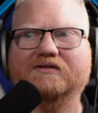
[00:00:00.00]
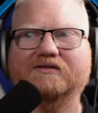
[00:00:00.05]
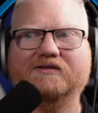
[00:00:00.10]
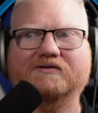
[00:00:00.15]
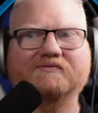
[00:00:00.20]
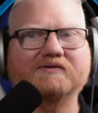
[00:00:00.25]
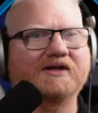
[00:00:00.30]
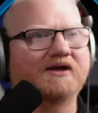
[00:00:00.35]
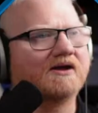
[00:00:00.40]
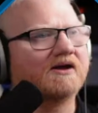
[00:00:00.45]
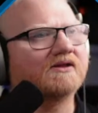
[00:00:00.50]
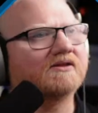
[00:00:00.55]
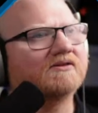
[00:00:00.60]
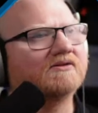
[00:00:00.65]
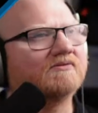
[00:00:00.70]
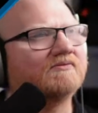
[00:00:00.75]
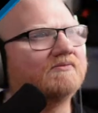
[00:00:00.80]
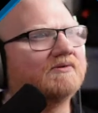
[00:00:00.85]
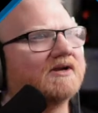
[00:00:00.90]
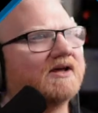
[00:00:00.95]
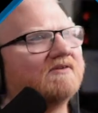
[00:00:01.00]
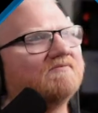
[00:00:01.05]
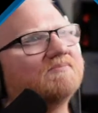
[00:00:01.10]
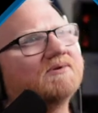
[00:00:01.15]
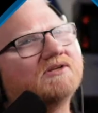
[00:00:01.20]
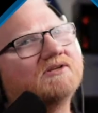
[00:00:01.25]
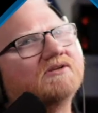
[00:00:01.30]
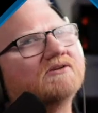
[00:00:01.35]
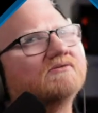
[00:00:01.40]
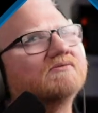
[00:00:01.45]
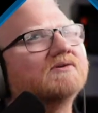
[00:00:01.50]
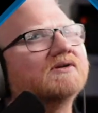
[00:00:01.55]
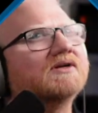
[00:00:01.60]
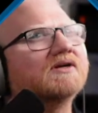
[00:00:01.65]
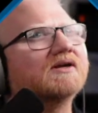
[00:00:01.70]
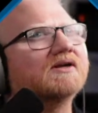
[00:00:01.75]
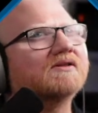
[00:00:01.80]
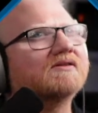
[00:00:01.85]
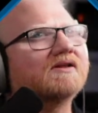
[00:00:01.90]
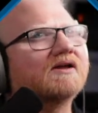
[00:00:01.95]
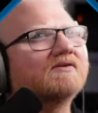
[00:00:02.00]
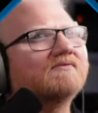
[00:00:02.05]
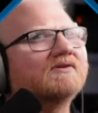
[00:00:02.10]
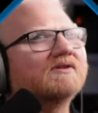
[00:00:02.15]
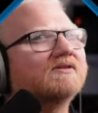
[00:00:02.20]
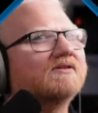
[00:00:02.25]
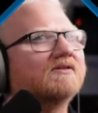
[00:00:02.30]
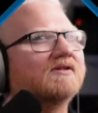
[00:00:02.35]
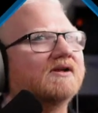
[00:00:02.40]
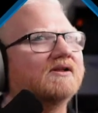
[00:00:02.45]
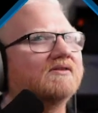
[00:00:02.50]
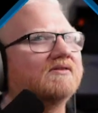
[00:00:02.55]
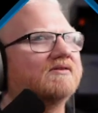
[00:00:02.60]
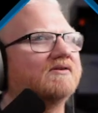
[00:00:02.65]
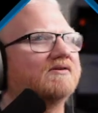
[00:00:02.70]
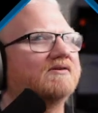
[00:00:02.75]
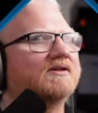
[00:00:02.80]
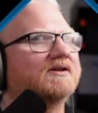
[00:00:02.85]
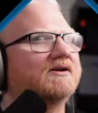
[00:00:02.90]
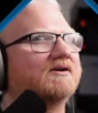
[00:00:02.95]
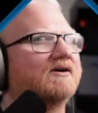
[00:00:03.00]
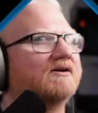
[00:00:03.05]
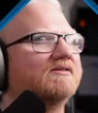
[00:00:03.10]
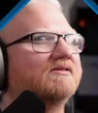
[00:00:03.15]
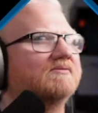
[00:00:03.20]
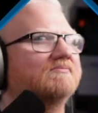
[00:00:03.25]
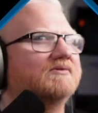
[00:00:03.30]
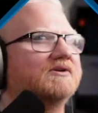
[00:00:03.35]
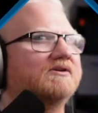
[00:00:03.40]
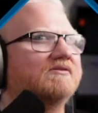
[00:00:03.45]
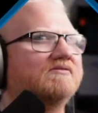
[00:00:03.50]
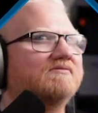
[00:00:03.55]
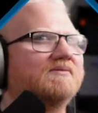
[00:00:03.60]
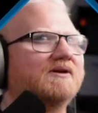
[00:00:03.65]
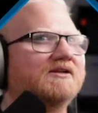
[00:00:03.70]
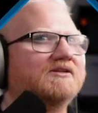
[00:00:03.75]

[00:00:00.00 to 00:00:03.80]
So yeah, so what I've been doing is I've been installing Awesome Windows